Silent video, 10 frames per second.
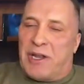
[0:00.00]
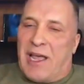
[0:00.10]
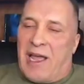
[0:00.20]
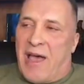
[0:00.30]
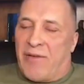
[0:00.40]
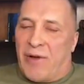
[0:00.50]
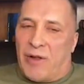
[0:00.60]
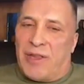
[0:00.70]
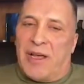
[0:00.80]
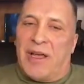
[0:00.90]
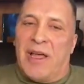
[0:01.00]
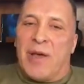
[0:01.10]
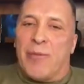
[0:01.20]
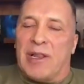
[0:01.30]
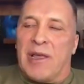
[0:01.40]
that I have all the
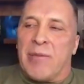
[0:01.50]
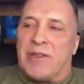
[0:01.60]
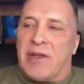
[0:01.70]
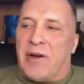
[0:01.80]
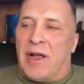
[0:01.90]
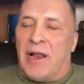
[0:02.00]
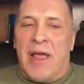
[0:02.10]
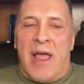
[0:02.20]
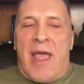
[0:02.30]
building material.